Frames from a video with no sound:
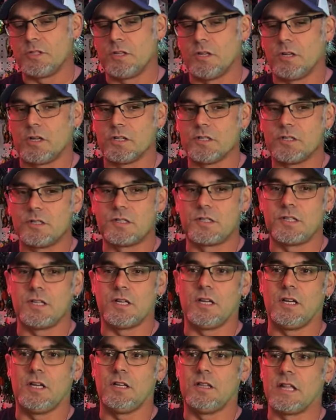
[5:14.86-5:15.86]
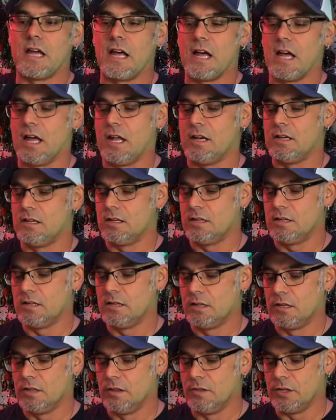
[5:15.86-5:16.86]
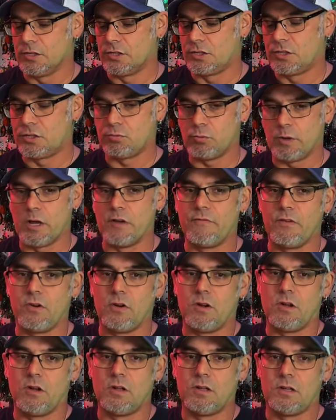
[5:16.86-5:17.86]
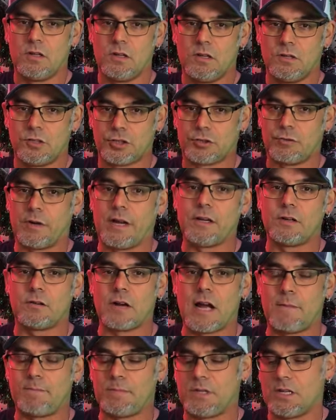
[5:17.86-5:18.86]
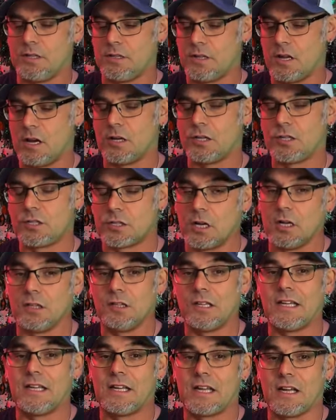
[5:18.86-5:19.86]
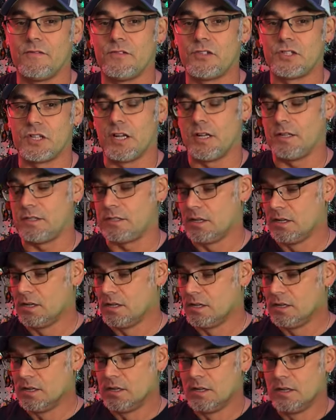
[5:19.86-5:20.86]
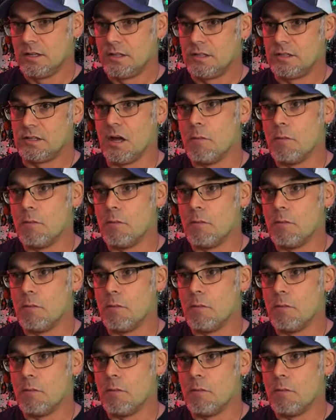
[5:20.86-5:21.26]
you can see that the swivel shrink wrapped in there certainly gives it the